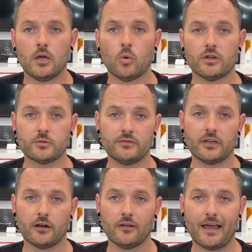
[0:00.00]
Once we've
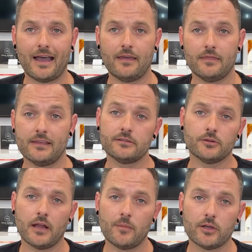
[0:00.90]
done all that, this
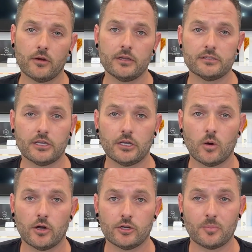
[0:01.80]
ceramic coating is going to go
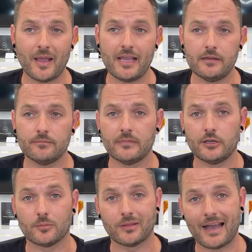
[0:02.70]
on your paint and
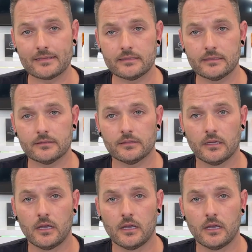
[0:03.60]
your plastics.